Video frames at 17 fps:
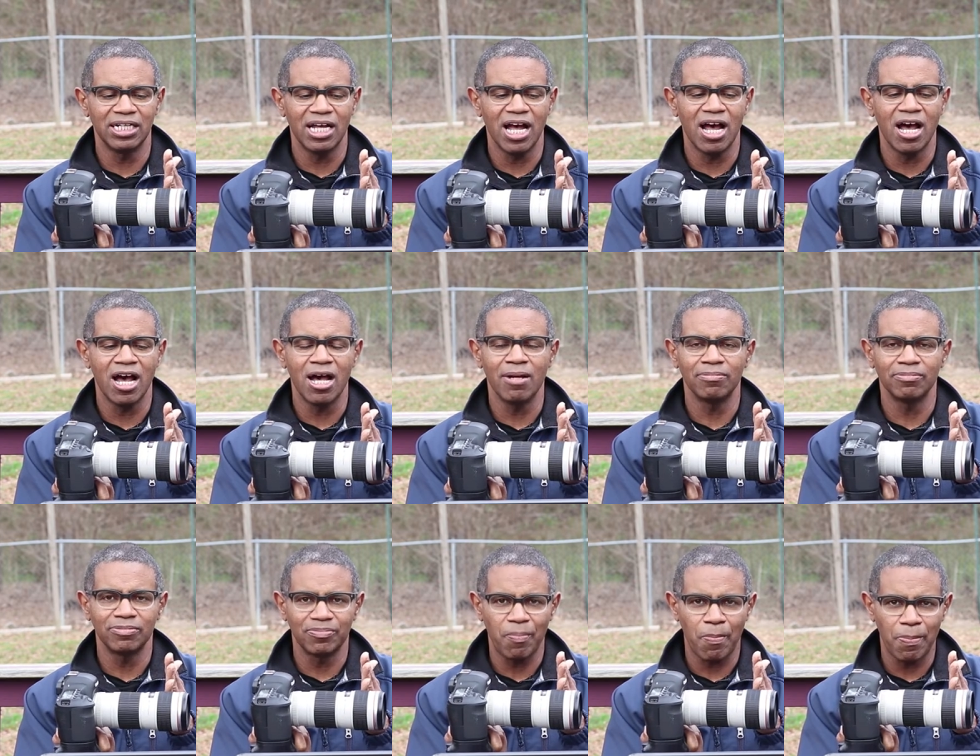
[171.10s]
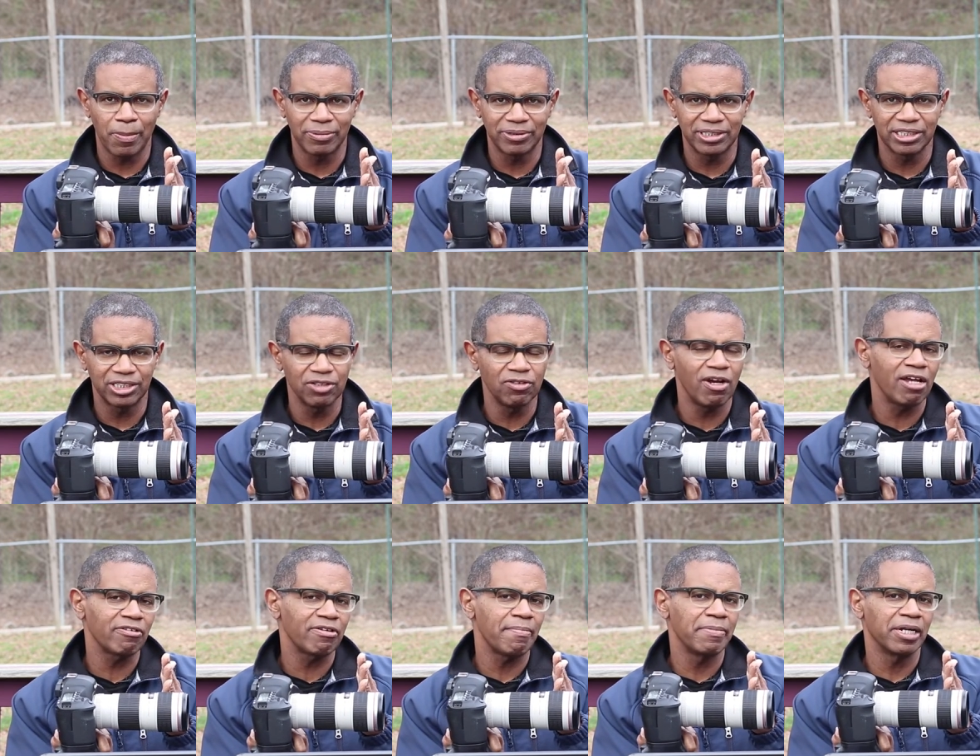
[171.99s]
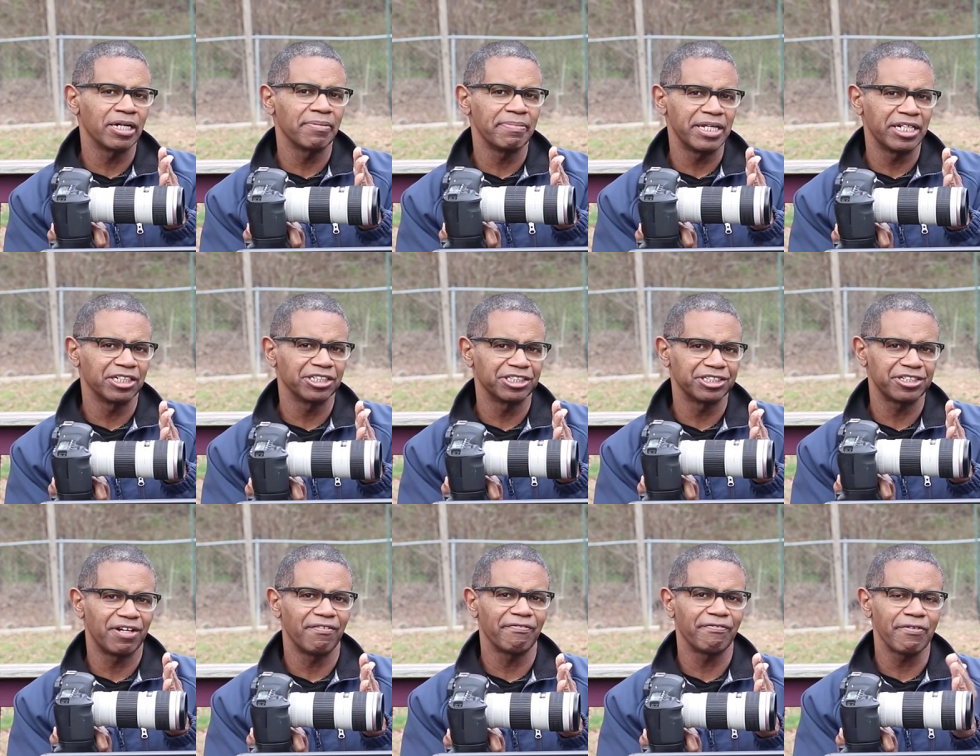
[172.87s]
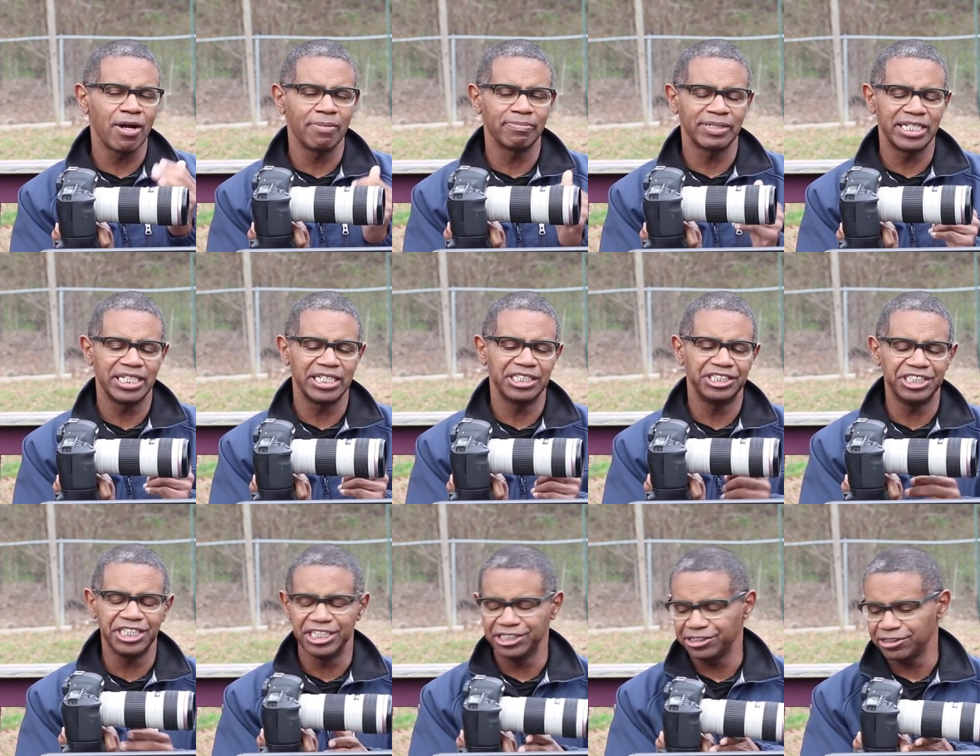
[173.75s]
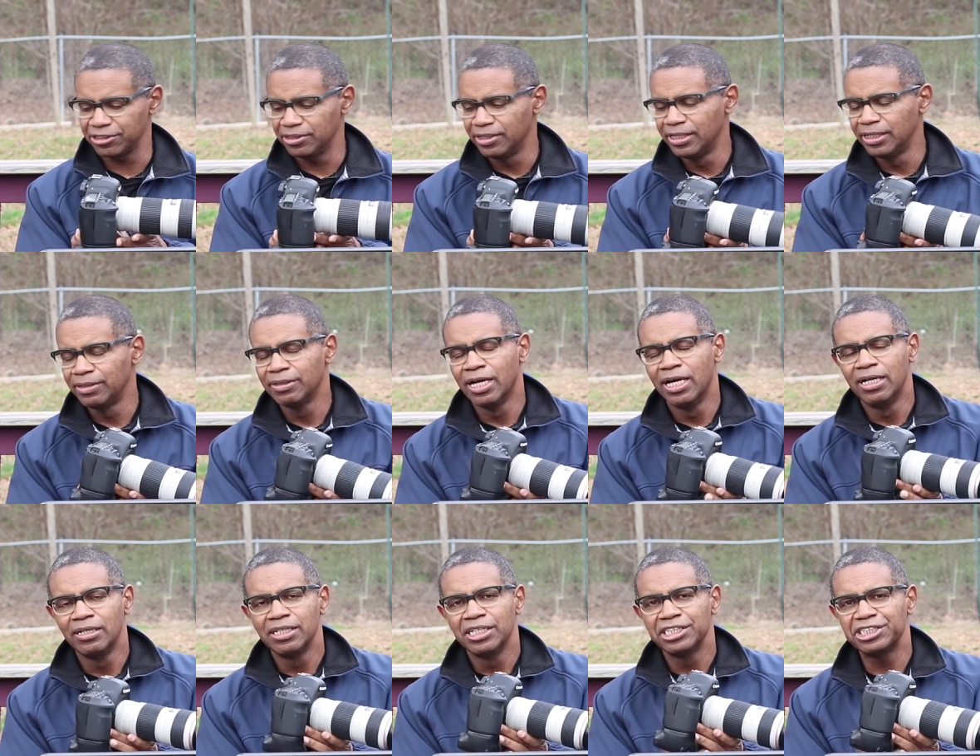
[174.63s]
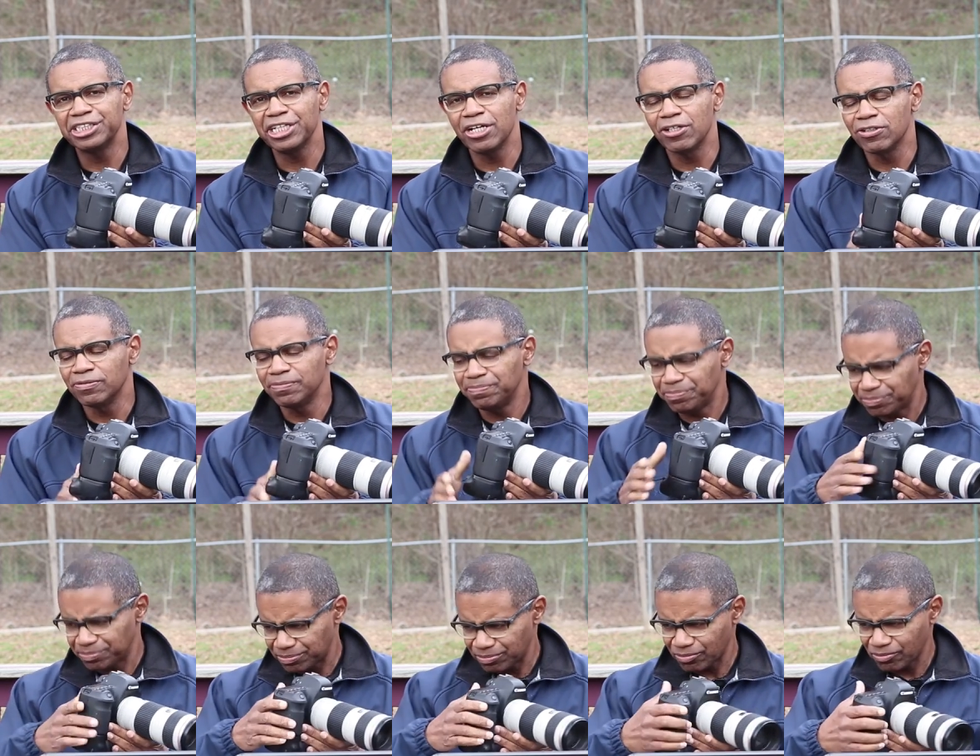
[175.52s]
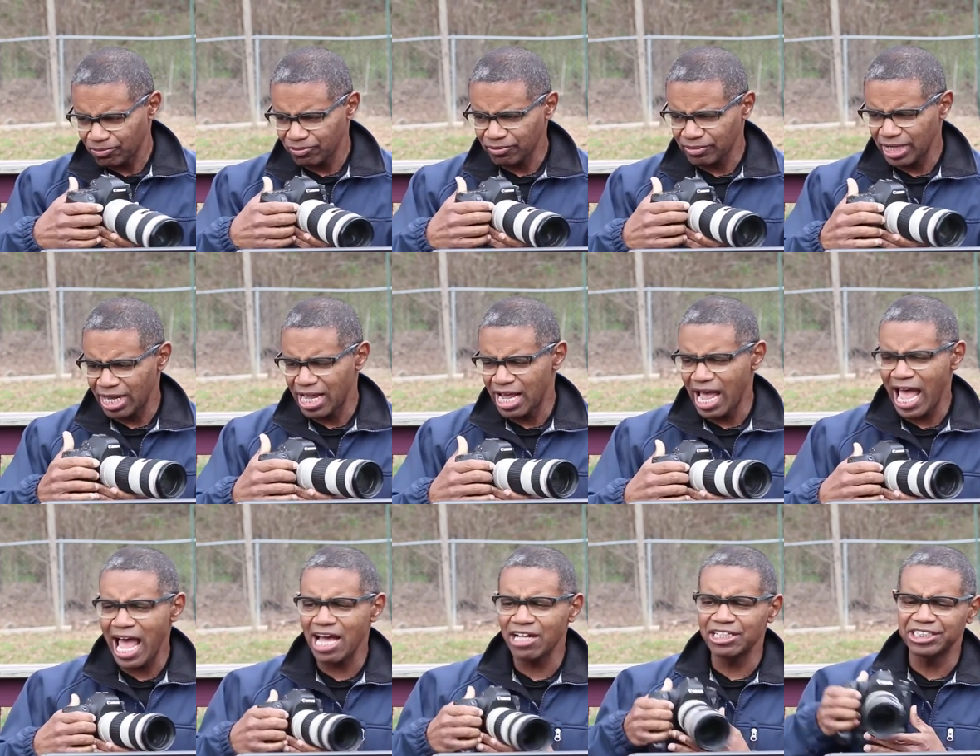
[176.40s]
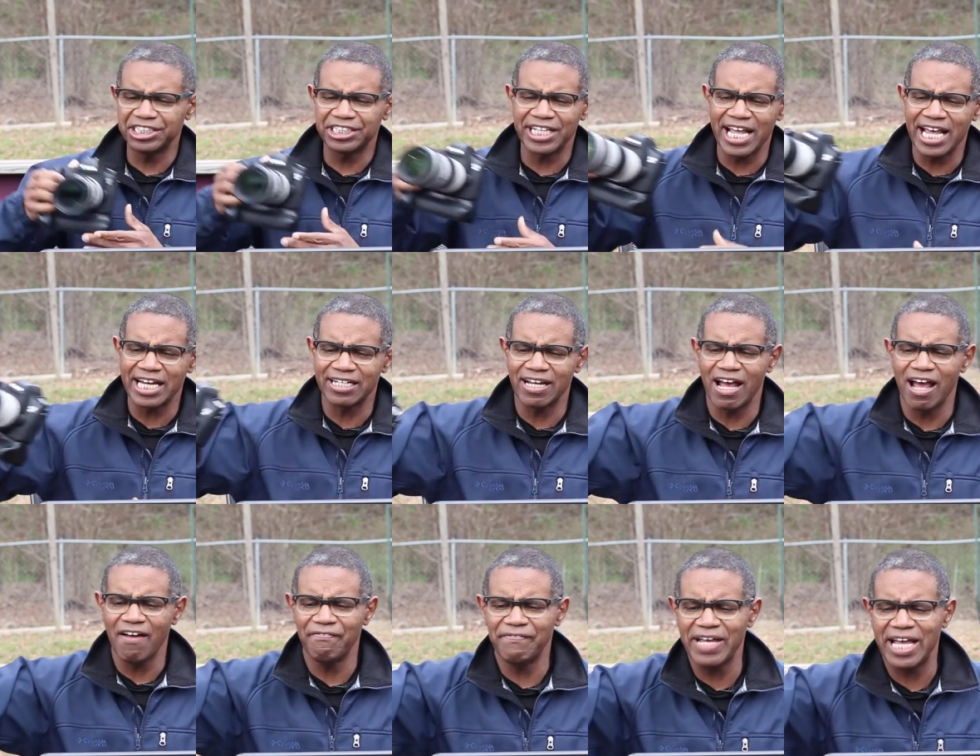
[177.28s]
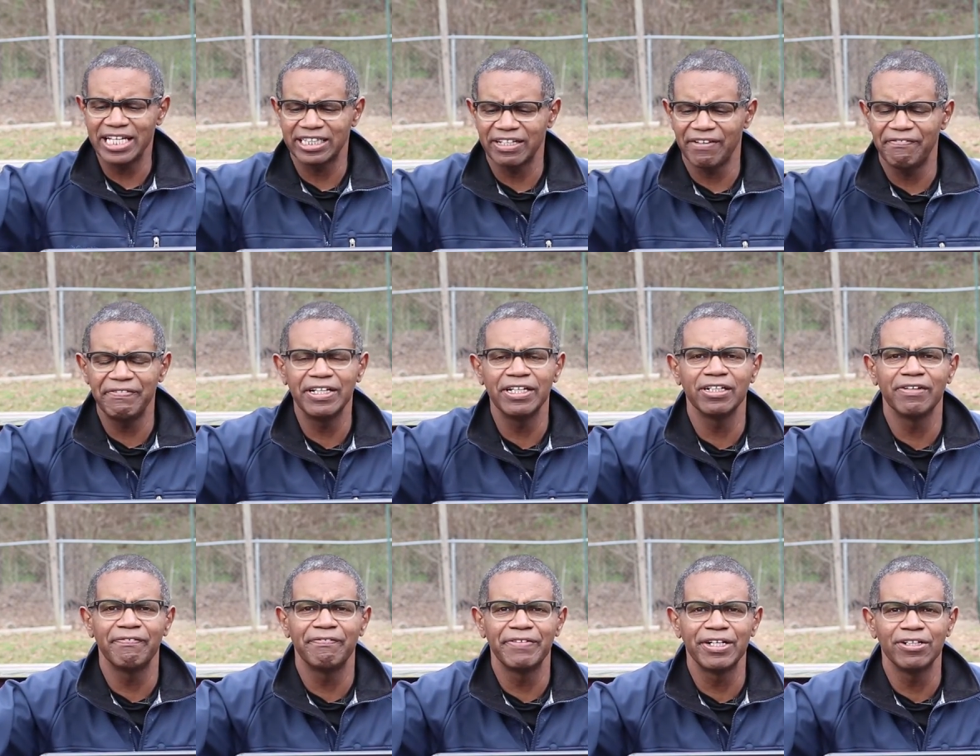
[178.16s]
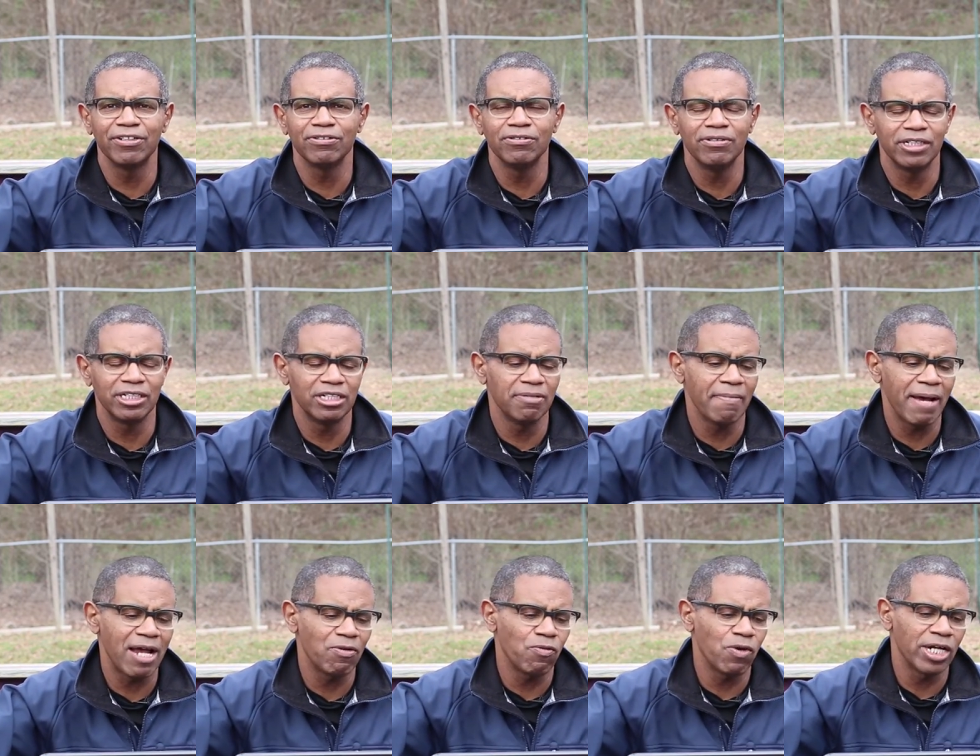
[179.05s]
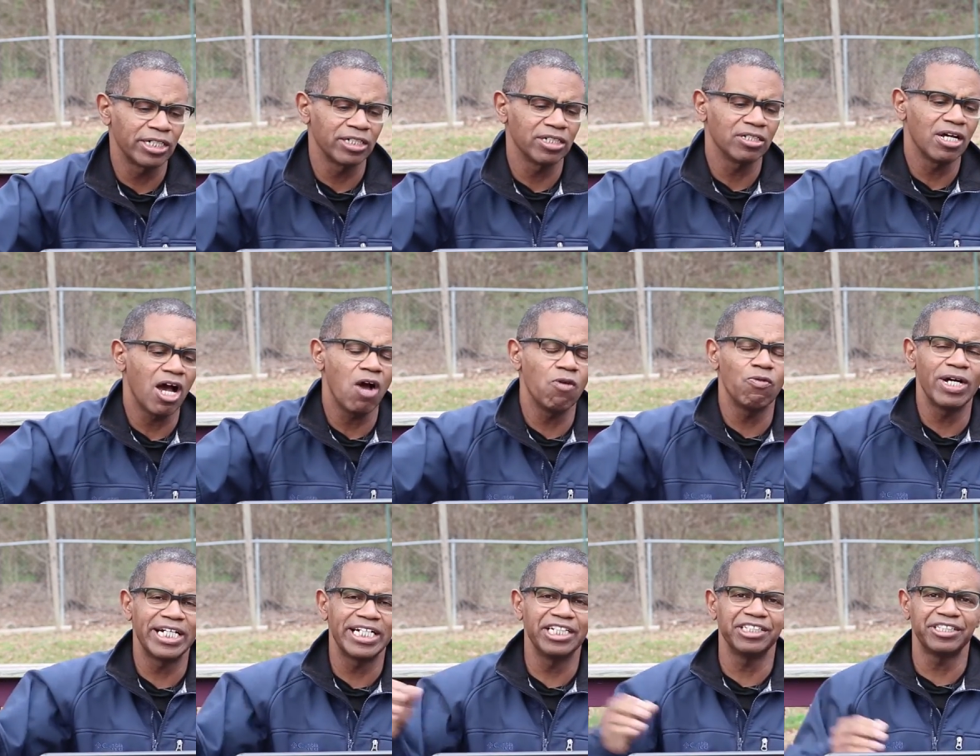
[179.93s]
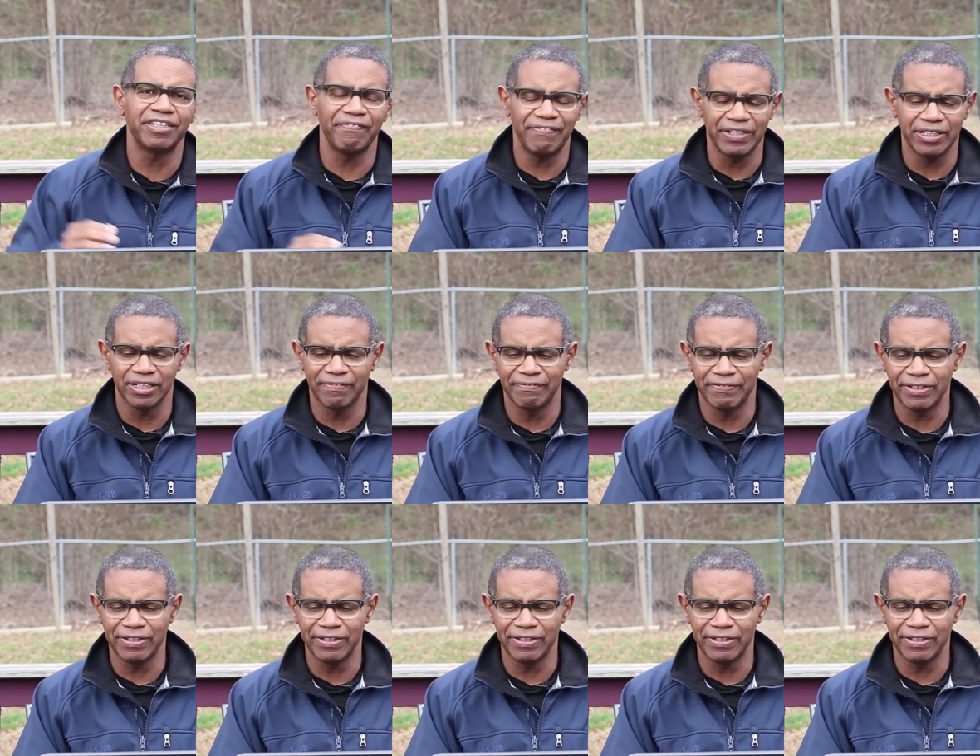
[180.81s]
um, to 200 millimeters from the sensor. So how does that affect the field of view, you might wonder, or what is the field of